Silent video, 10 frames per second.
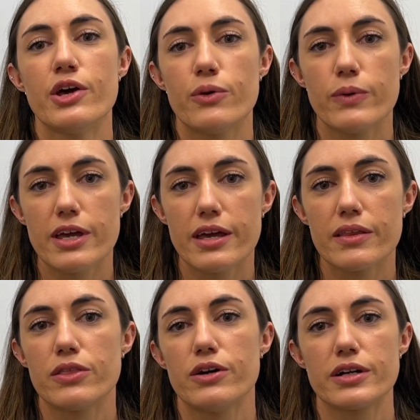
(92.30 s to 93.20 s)
We
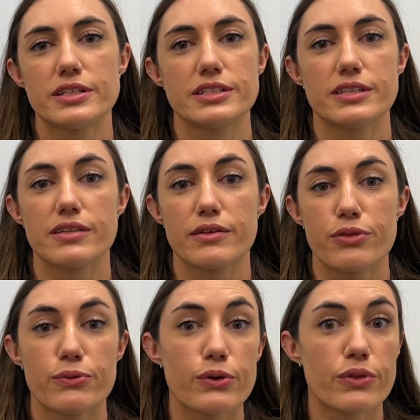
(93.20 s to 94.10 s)
looked
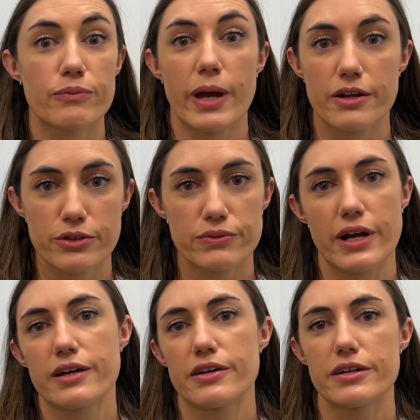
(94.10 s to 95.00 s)
through the medical
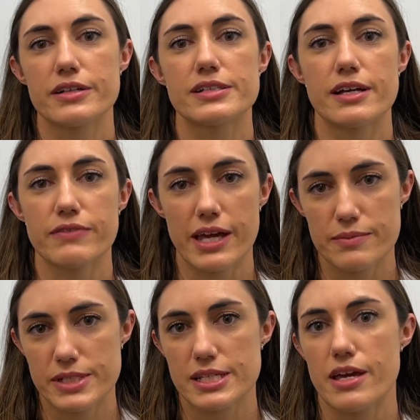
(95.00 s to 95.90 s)
records of
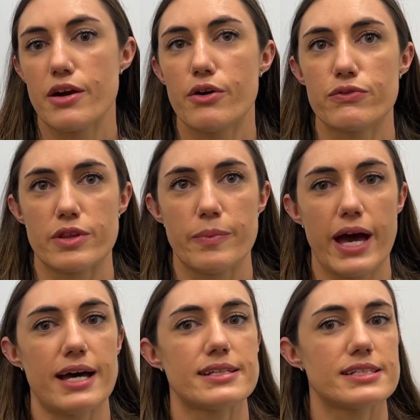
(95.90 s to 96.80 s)
AMC over the
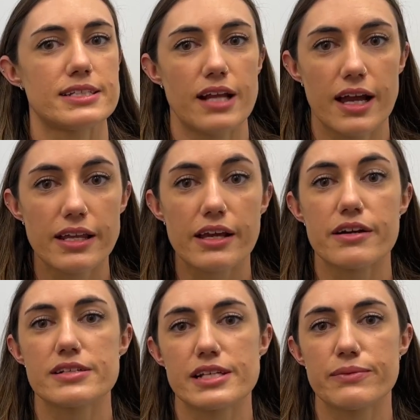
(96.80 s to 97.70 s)
past 9
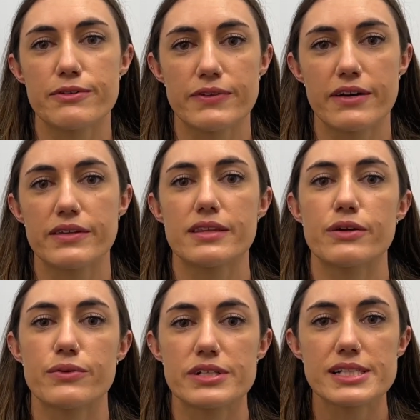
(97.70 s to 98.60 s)
years, and we found that there
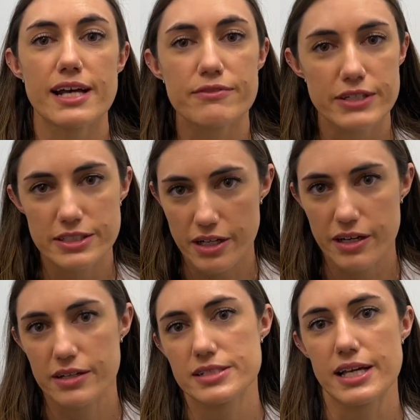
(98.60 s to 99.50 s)
were 7
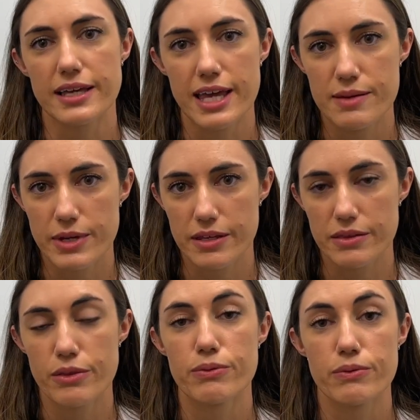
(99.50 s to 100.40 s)
dogs that came in
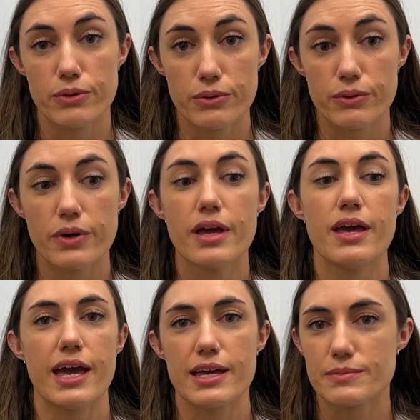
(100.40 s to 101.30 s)
through
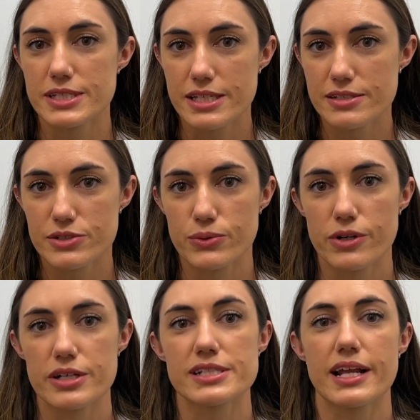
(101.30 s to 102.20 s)
AMC's
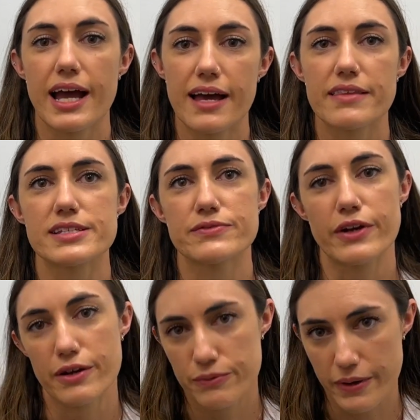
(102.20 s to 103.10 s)
doors that had this
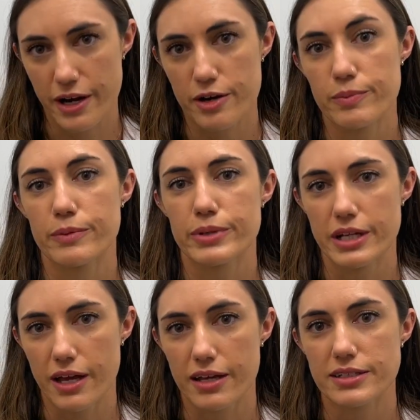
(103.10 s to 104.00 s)
very rare but
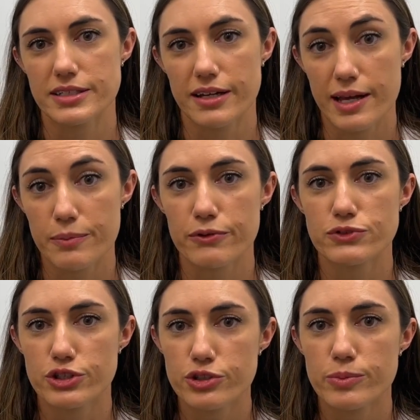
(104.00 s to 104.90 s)
benign type of
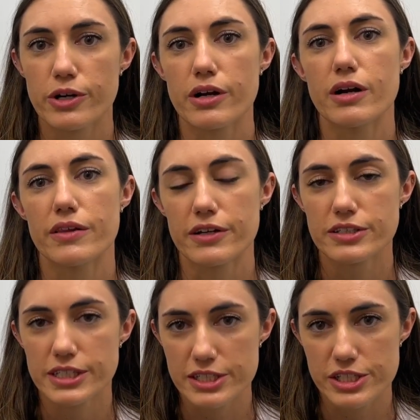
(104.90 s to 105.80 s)
tumor on their
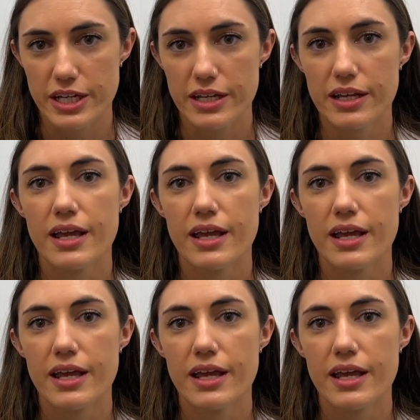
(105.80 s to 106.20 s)
digit.